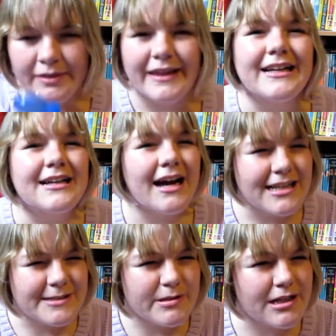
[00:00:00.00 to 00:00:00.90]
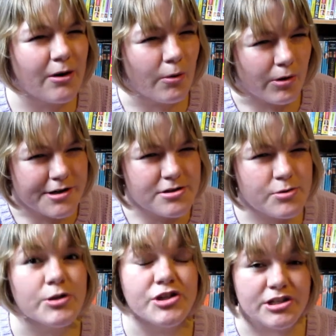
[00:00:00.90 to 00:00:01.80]
Like it kind of smells like orange,
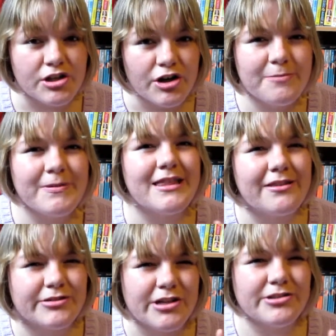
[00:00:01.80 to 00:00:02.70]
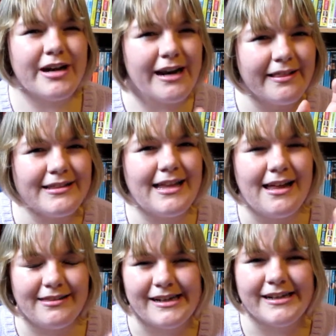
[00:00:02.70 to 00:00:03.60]
which is good, but then there's also kind of like
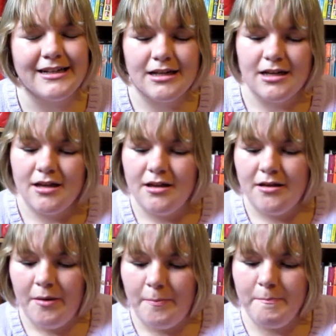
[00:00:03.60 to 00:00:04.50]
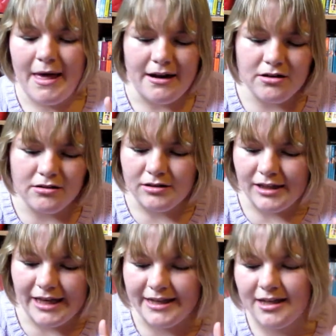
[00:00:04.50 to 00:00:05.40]
that like medical,
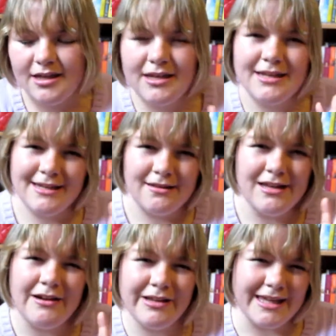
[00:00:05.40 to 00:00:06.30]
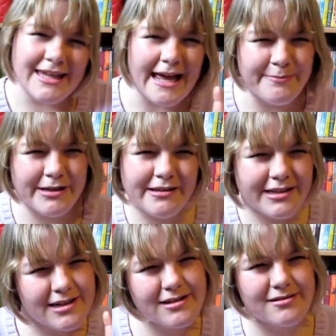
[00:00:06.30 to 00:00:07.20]
like not really
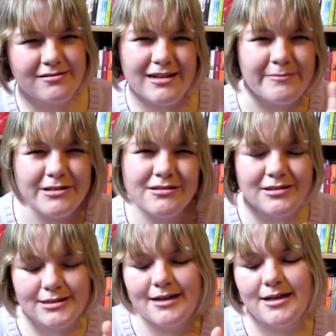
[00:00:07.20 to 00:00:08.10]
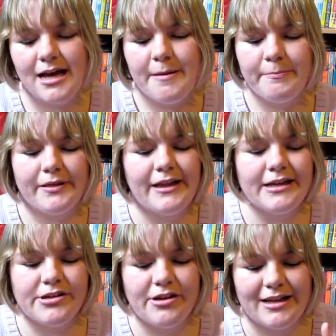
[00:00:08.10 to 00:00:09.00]
chemical scent, but
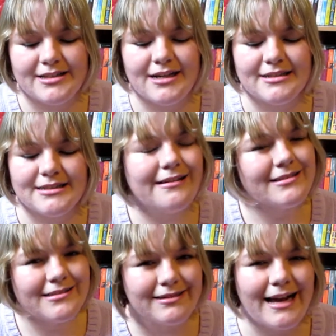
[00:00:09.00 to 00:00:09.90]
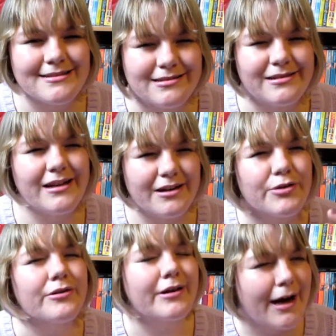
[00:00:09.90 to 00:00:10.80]
like it's got salicylic acid in it, and
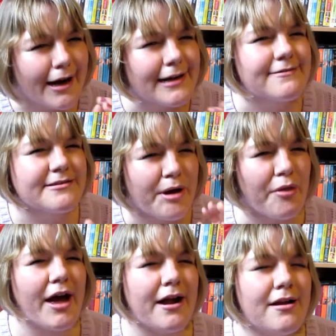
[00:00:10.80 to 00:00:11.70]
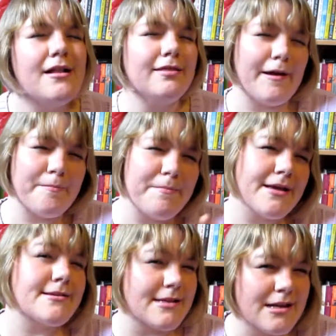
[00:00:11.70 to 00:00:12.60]
you can kind of smell that like
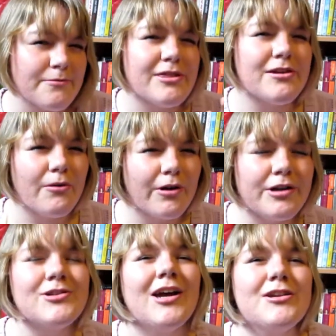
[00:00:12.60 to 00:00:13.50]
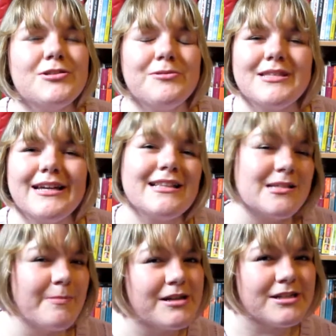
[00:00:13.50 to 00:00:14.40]
mixed in with the orange, so it's like it
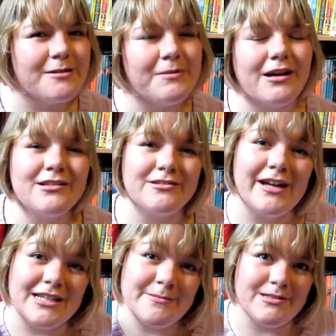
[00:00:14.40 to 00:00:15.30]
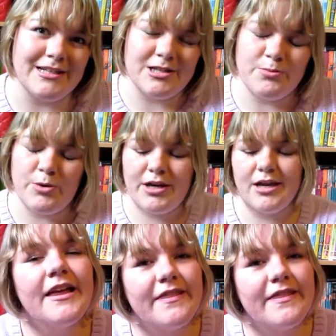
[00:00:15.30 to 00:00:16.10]
smells good, but it also kind of smells like it's working.